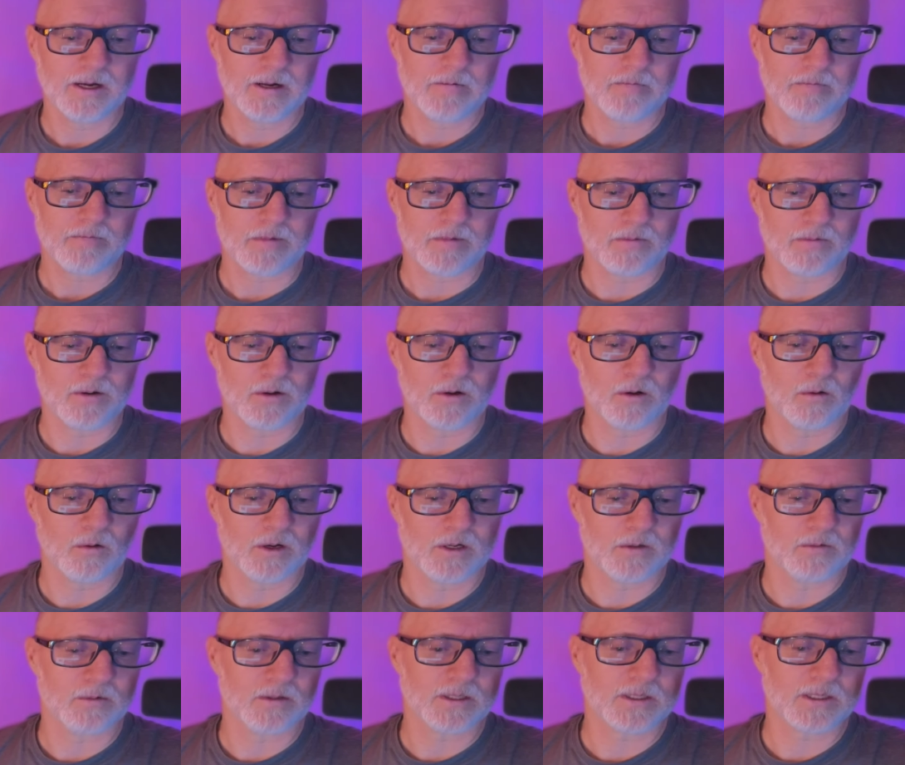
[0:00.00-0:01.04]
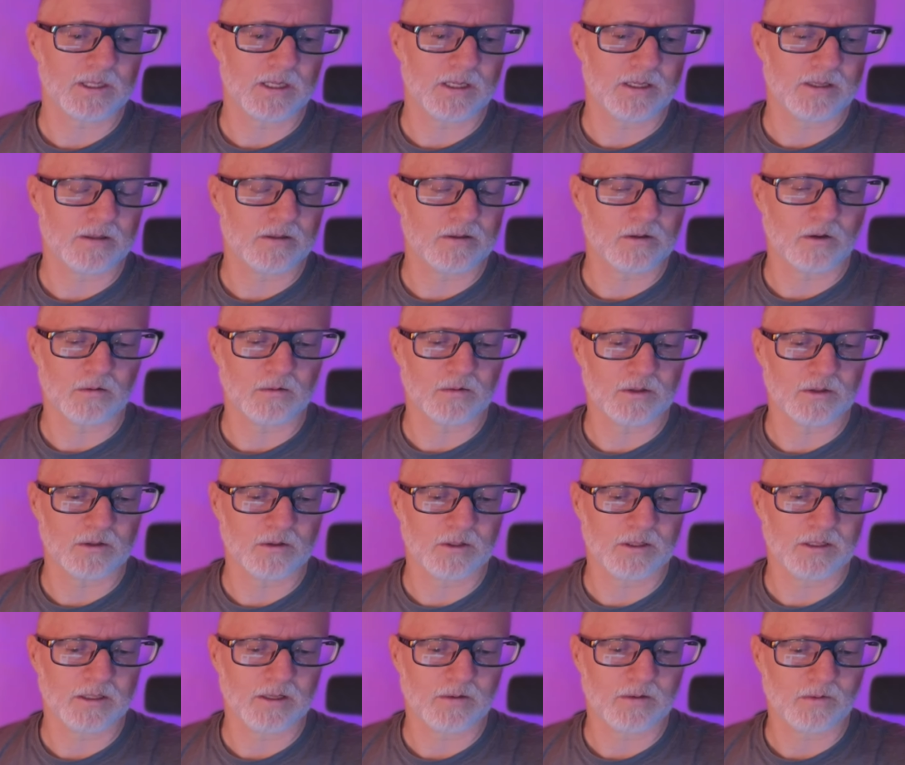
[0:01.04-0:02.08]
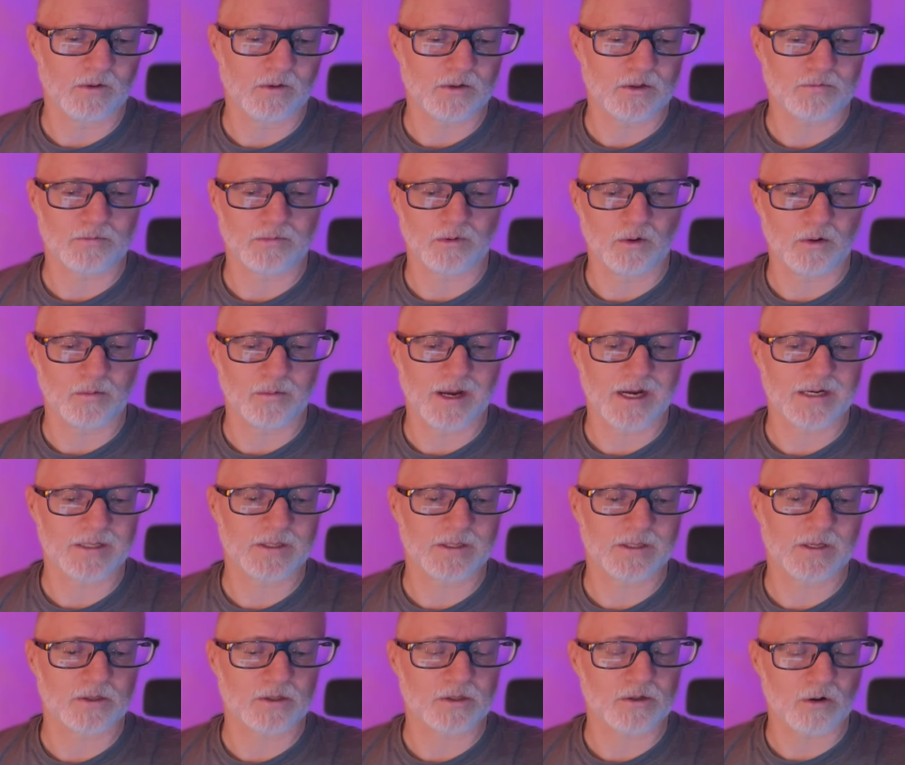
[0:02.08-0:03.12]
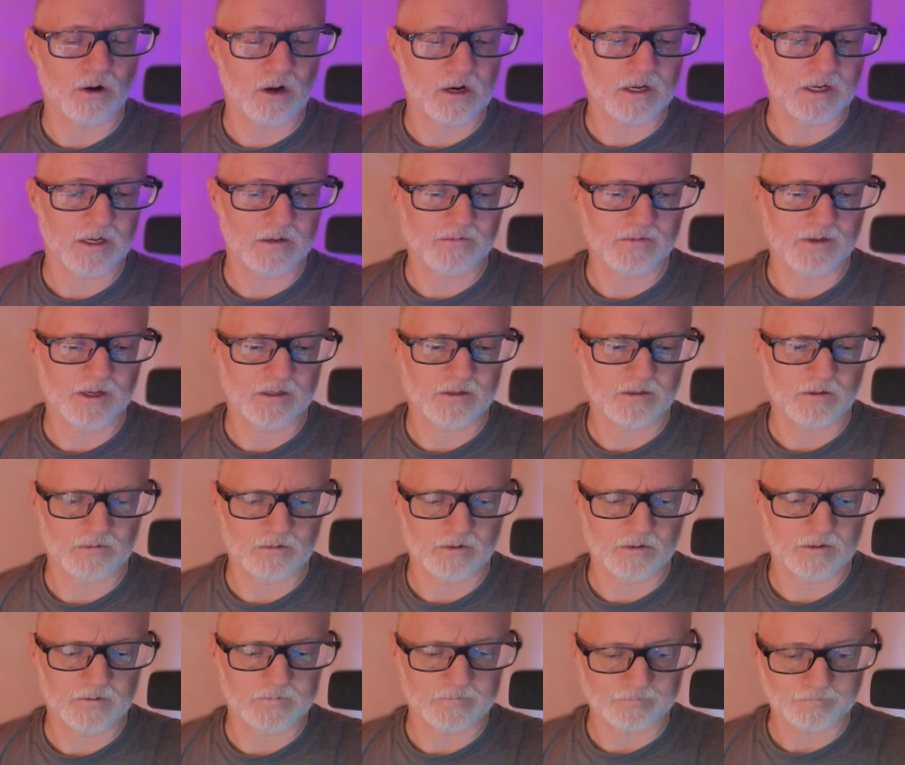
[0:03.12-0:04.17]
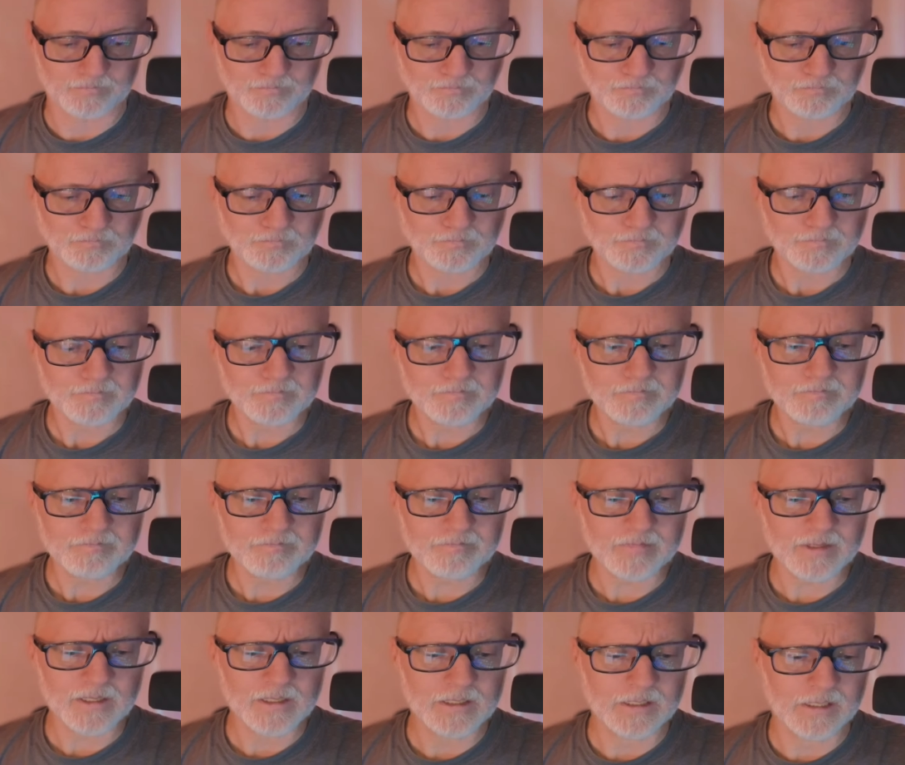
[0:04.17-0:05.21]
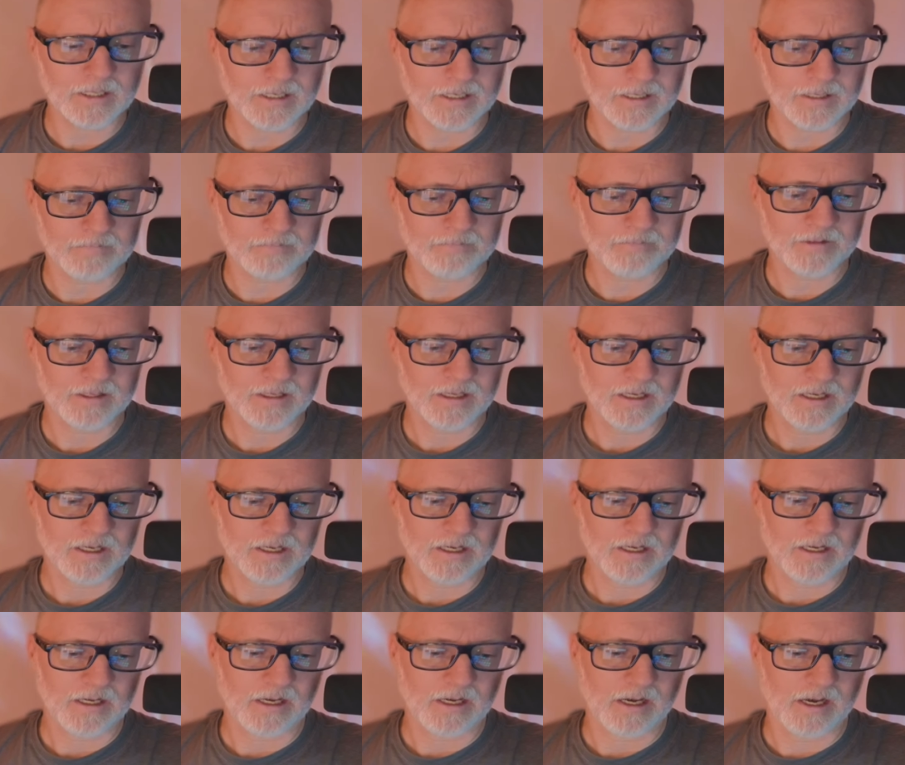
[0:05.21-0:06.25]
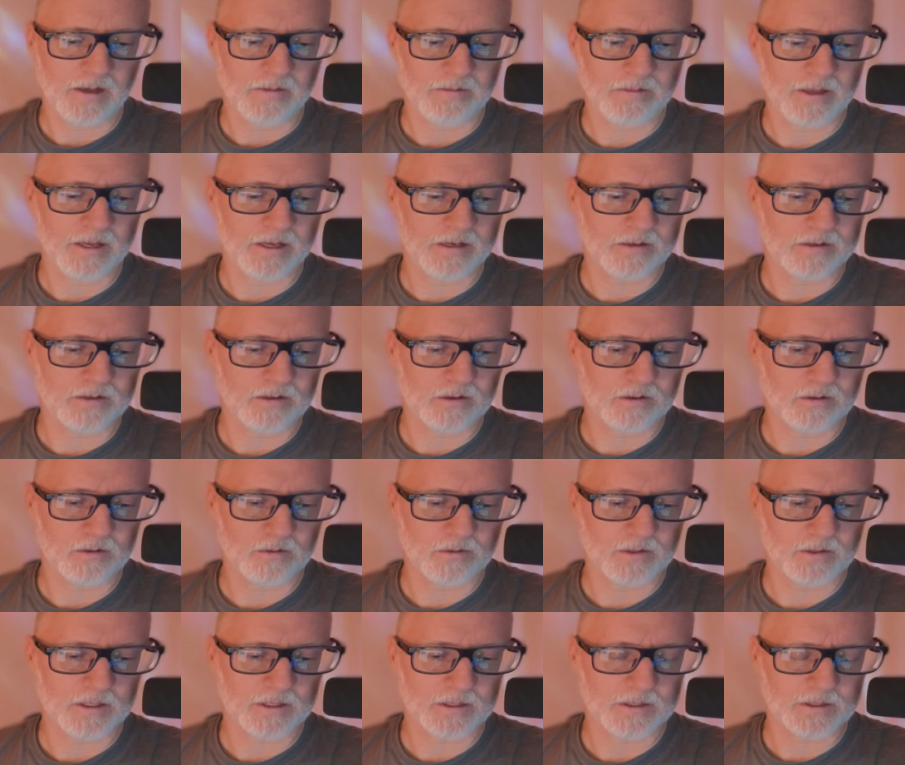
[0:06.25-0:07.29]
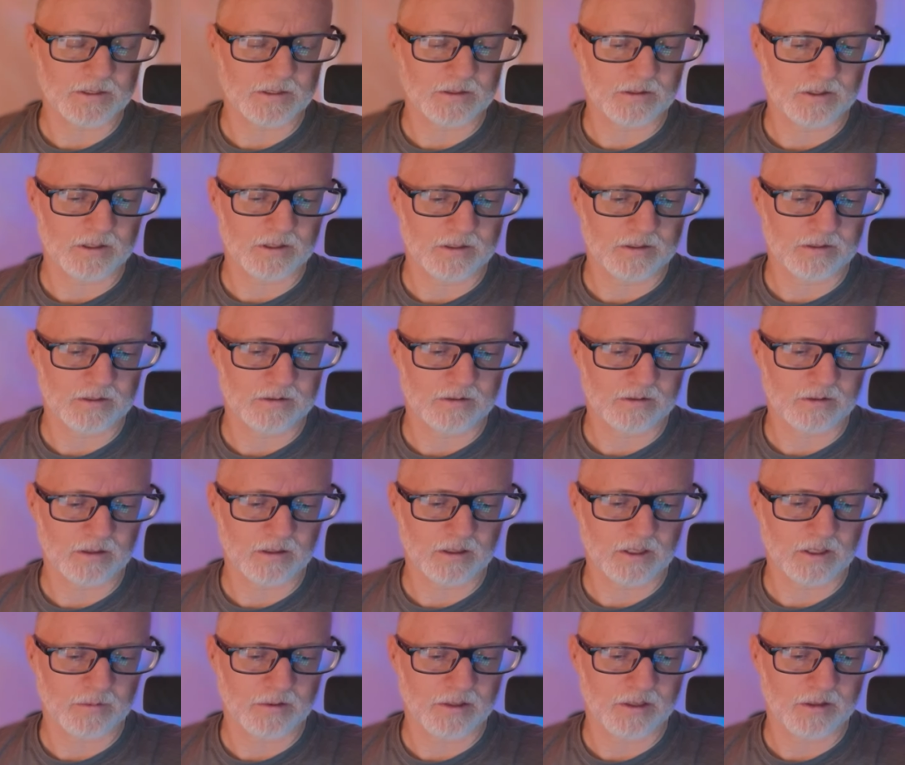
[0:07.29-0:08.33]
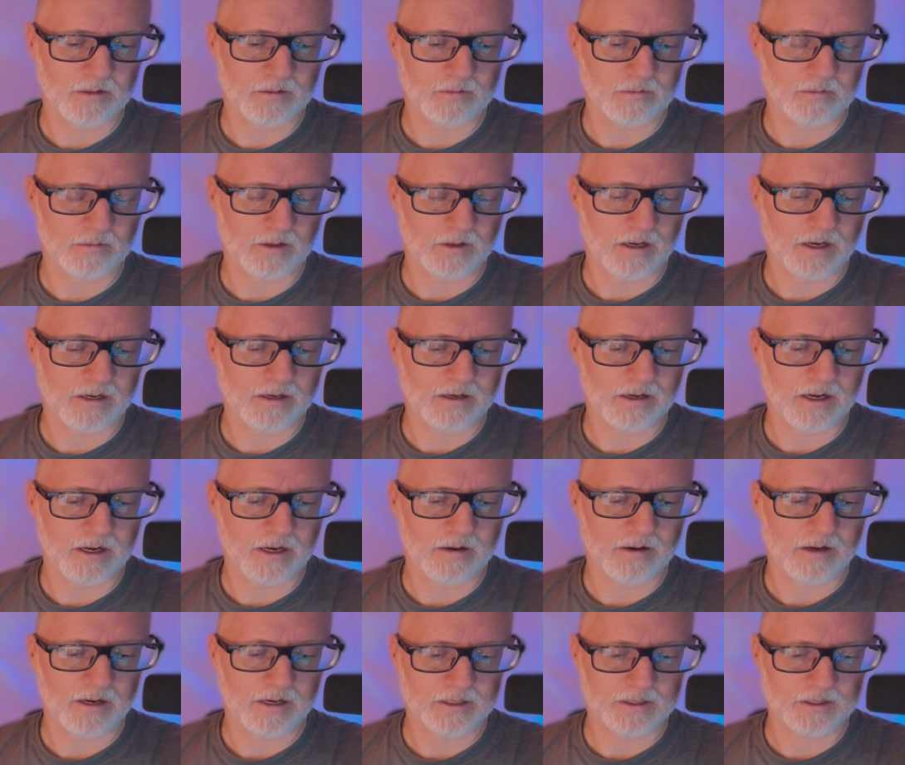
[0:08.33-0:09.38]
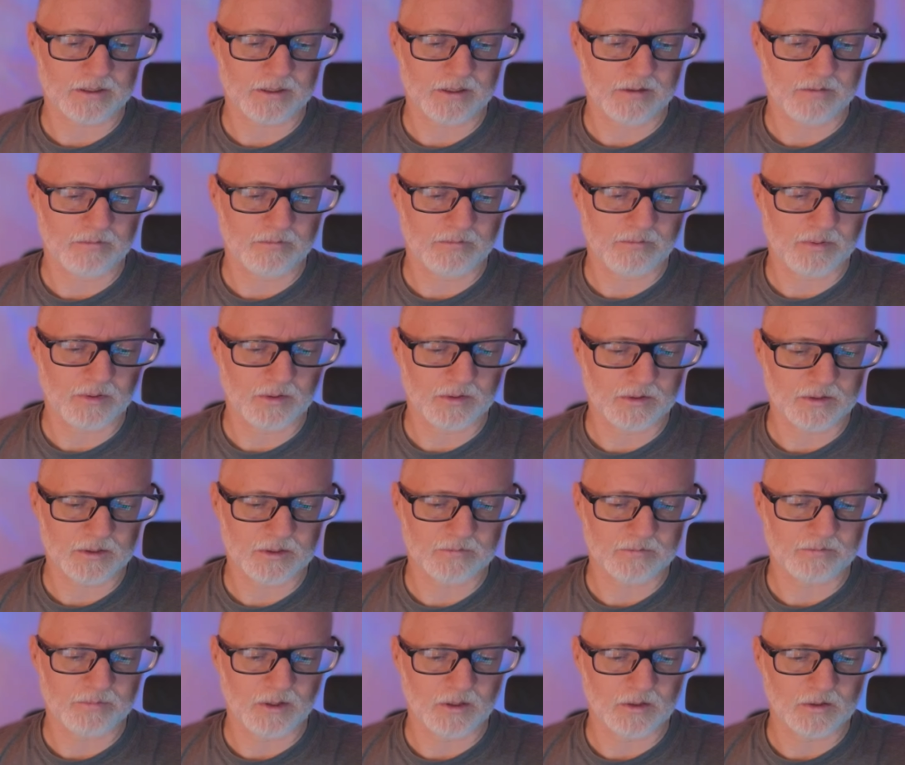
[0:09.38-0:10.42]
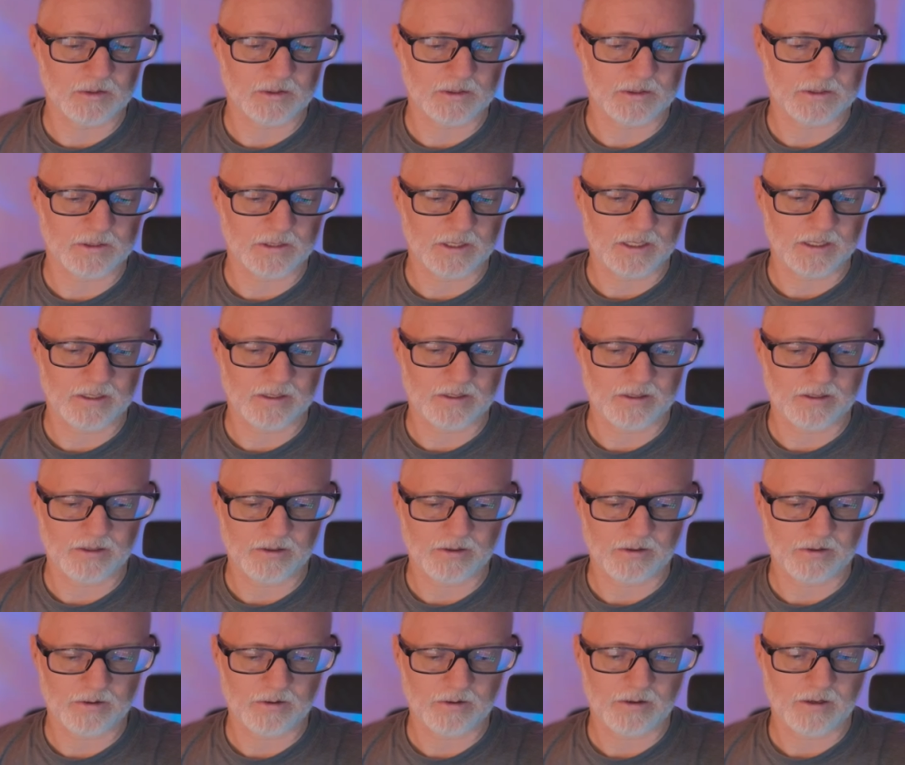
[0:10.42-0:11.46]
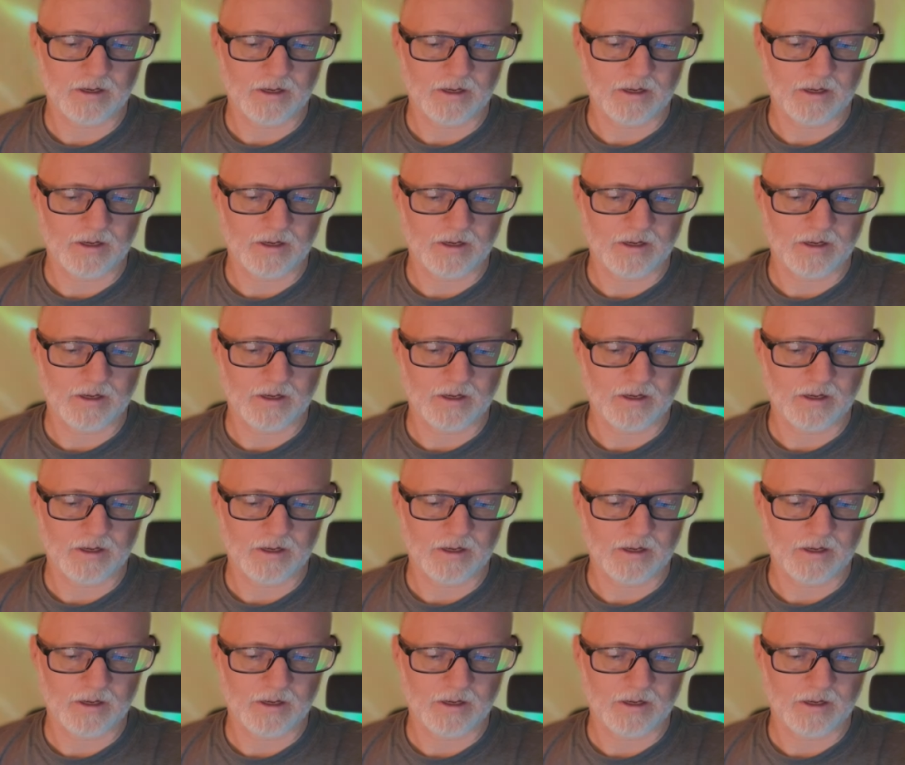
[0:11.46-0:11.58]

if you don't want to risk it, don't do it. If your lower back's not strong enough yet, don't do it. Um, and then you do this, and you can you can come into. I I actually have put some poses in here,